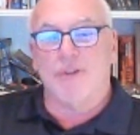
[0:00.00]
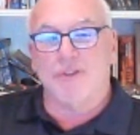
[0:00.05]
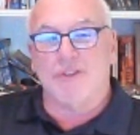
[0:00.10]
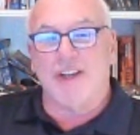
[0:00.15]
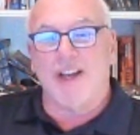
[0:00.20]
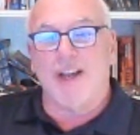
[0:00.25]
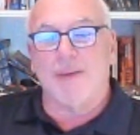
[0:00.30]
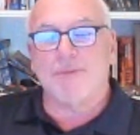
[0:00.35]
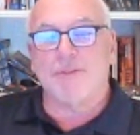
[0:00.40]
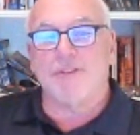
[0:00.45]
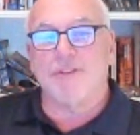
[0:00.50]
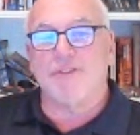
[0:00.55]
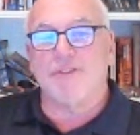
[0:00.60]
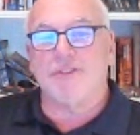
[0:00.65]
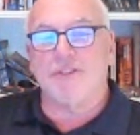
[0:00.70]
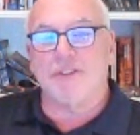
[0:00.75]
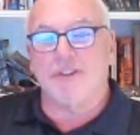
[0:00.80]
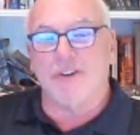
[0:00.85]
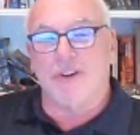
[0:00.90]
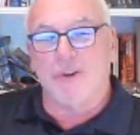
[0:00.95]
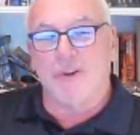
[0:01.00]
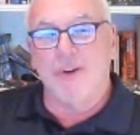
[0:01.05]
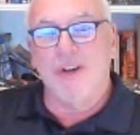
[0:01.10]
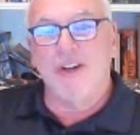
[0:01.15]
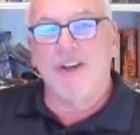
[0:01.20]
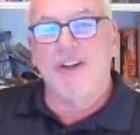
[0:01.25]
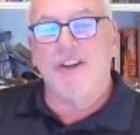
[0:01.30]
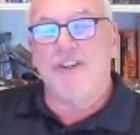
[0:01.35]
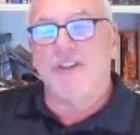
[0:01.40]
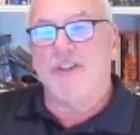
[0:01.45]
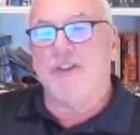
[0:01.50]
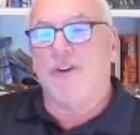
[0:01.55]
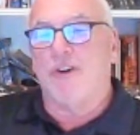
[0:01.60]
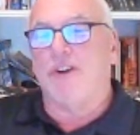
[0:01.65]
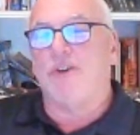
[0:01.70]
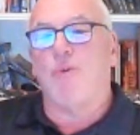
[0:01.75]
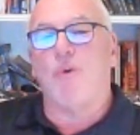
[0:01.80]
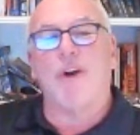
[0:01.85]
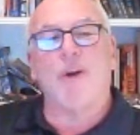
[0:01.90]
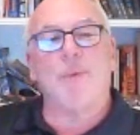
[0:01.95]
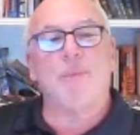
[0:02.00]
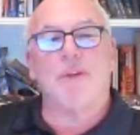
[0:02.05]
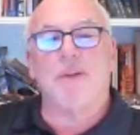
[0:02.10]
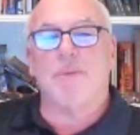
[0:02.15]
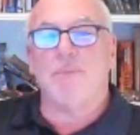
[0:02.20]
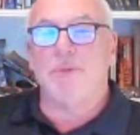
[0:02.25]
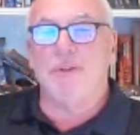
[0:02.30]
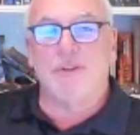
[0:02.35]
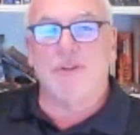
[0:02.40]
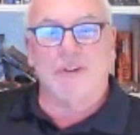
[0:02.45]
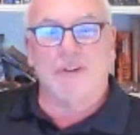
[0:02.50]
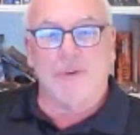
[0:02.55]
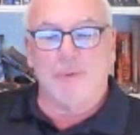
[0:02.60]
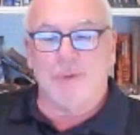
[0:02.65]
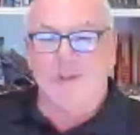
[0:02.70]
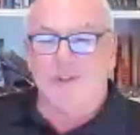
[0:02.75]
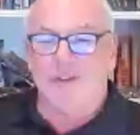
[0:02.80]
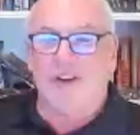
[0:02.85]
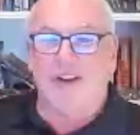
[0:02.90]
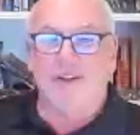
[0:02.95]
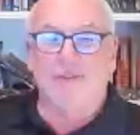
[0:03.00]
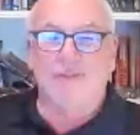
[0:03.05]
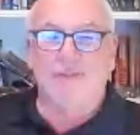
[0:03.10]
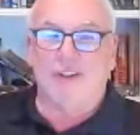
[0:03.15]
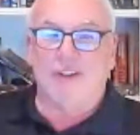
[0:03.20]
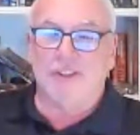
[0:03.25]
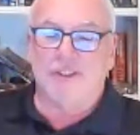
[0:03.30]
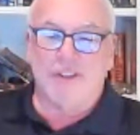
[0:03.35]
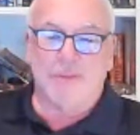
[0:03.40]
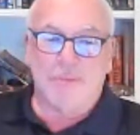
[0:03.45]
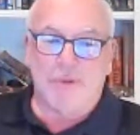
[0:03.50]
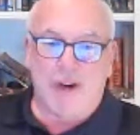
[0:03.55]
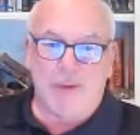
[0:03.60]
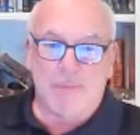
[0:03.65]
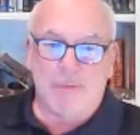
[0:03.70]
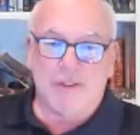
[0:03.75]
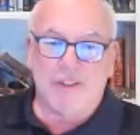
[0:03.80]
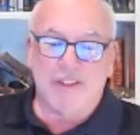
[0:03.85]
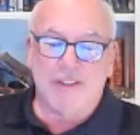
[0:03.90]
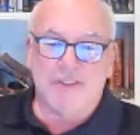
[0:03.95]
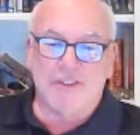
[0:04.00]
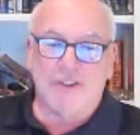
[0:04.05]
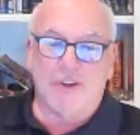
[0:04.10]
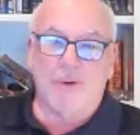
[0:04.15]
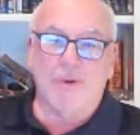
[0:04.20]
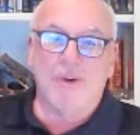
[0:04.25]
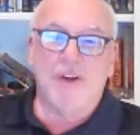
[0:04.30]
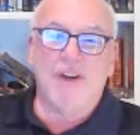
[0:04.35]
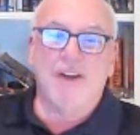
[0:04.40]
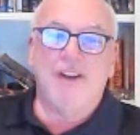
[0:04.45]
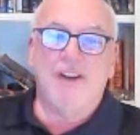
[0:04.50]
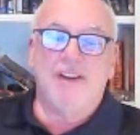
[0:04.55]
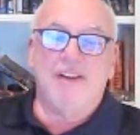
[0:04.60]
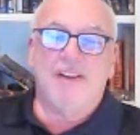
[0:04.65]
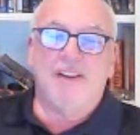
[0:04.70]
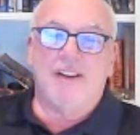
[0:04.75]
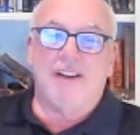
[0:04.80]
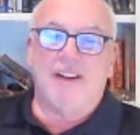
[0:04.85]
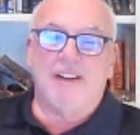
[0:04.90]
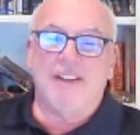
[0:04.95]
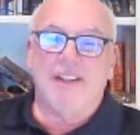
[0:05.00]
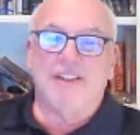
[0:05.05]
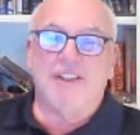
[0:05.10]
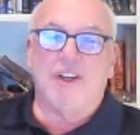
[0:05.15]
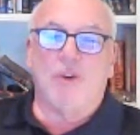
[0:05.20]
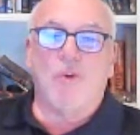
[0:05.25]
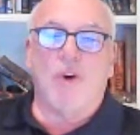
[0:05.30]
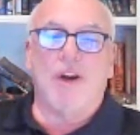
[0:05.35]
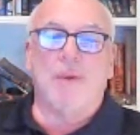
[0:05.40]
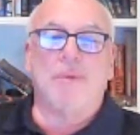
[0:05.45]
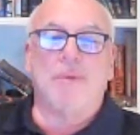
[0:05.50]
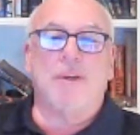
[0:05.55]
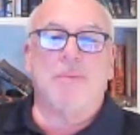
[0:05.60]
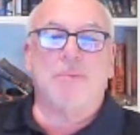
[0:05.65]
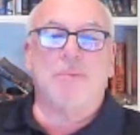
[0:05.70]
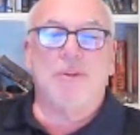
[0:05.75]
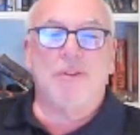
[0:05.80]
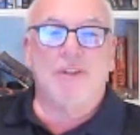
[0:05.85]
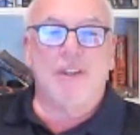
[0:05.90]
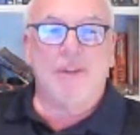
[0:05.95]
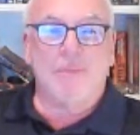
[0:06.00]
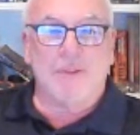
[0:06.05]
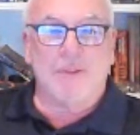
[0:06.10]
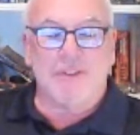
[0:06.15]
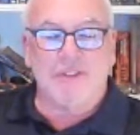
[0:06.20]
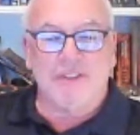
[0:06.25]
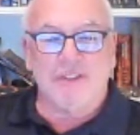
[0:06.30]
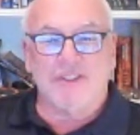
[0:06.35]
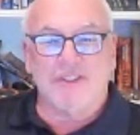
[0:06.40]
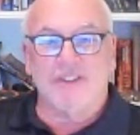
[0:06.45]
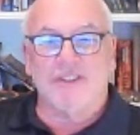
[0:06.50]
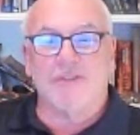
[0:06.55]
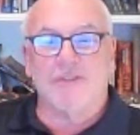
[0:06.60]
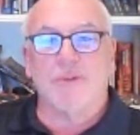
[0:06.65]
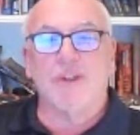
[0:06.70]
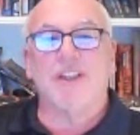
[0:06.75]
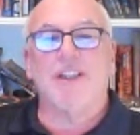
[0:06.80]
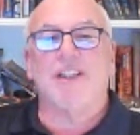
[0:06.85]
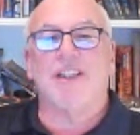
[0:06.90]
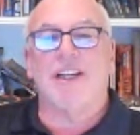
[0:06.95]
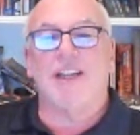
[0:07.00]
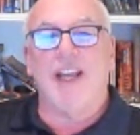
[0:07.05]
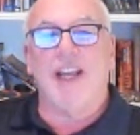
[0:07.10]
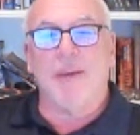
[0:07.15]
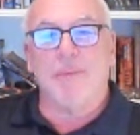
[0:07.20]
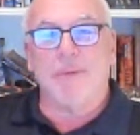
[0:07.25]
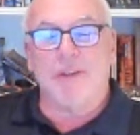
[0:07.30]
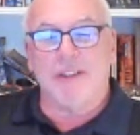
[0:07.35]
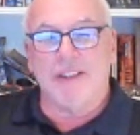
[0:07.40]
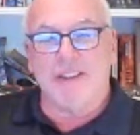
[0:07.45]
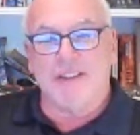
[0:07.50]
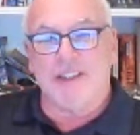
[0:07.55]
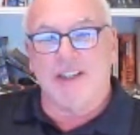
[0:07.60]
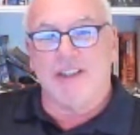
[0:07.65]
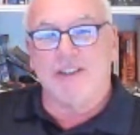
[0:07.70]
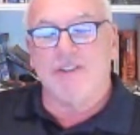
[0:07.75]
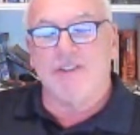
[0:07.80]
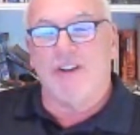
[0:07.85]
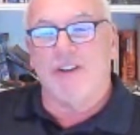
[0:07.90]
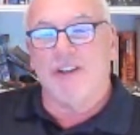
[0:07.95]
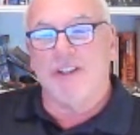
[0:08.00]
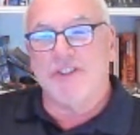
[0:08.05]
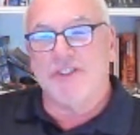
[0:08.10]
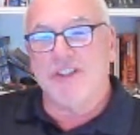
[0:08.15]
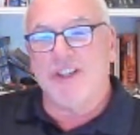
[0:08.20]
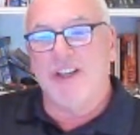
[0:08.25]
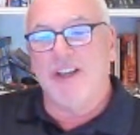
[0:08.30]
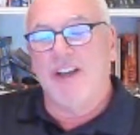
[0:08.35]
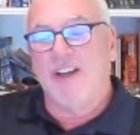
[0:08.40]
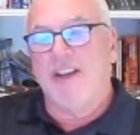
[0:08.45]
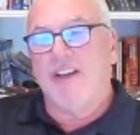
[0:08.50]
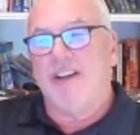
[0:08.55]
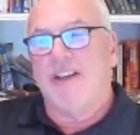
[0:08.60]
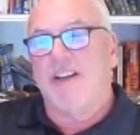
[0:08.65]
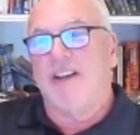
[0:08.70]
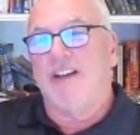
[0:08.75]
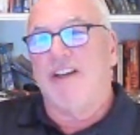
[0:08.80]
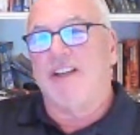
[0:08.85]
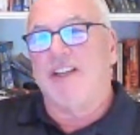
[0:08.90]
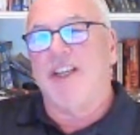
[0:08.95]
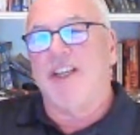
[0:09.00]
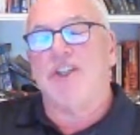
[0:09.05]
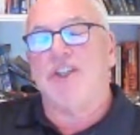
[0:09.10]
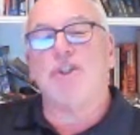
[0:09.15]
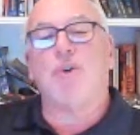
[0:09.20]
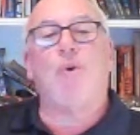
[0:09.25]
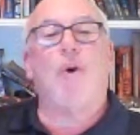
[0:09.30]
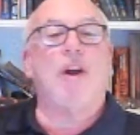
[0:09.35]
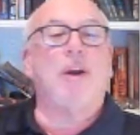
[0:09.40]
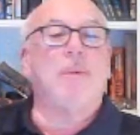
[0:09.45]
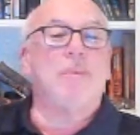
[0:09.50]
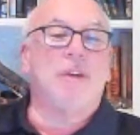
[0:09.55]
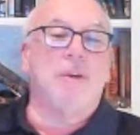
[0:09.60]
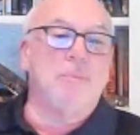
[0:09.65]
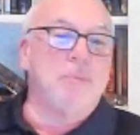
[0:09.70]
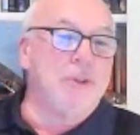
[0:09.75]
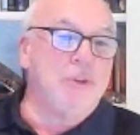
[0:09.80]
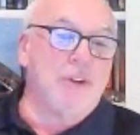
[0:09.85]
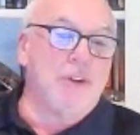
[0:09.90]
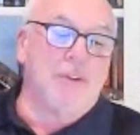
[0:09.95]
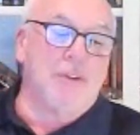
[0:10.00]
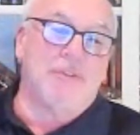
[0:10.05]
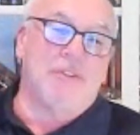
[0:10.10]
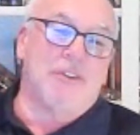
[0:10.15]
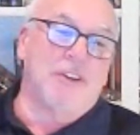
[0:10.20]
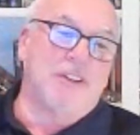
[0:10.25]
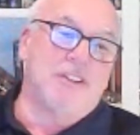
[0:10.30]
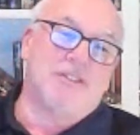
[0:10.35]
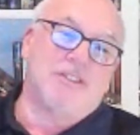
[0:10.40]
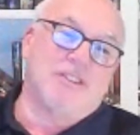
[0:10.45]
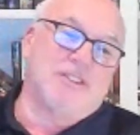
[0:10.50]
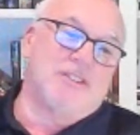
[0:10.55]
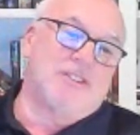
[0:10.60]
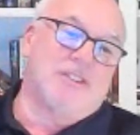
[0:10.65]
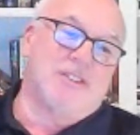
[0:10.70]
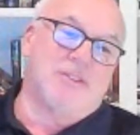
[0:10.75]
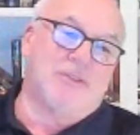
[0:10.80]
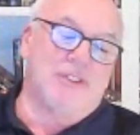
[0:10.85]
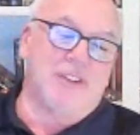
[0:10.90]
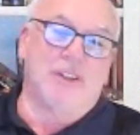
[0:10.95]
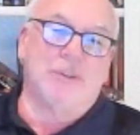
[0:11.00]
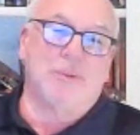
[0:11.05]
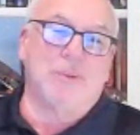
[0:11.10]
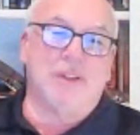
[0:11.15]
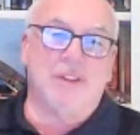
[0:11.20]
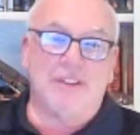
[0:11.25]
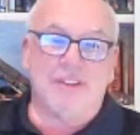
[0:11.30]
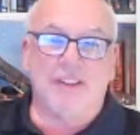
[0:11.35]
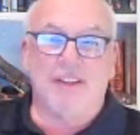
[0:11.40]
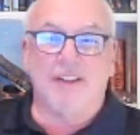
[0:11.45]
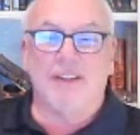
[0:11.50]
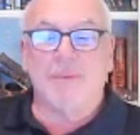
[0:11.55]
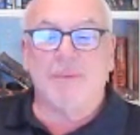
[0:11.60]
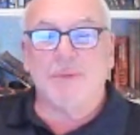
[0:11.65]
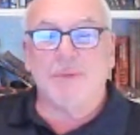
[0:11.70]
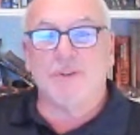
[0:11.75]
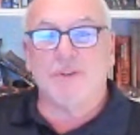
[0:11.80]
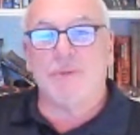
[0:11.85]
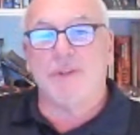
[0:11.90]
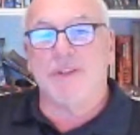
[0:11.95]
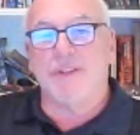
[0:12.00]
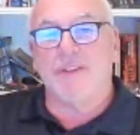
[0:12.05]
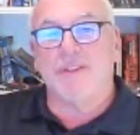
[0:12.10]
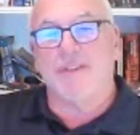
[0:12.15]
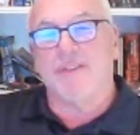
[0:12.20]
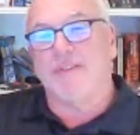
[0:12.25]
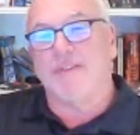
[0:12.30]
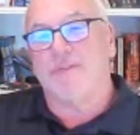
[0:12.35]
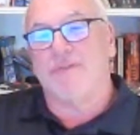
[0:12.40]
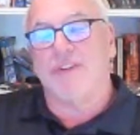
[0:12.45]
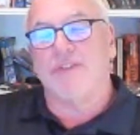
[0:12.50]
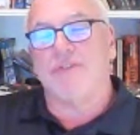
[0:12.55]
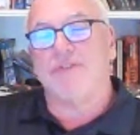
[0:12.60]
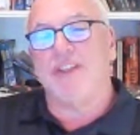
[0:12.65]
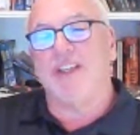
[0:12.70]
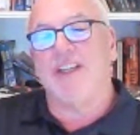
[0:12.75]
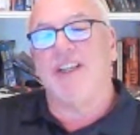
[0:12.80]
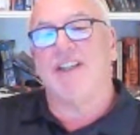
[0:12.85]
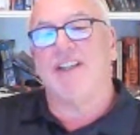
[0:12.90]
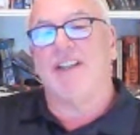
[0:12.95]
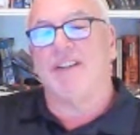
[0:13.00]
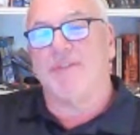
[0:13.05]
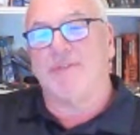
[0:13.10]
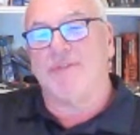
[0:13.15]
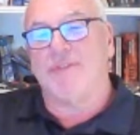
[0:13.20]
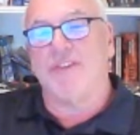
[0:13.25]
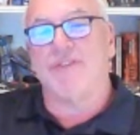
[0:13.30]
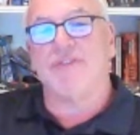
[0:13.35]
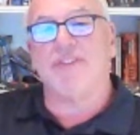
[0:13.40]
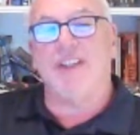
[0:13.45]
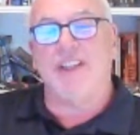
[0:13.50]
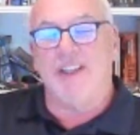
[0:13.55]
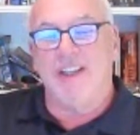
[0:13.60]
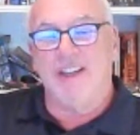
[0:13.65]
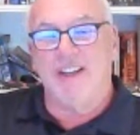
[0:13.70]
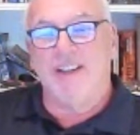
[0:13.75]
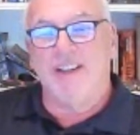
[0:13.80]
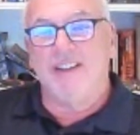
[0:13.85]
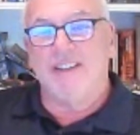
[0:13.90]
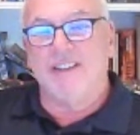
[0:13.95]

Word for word: close to absolute zero, your quantum computer would not function properly. So uh, in the quantum computing business, it's really an enabling technology. Uh, each quantum computer, for instance, is filled with uh, between fifteen and fifty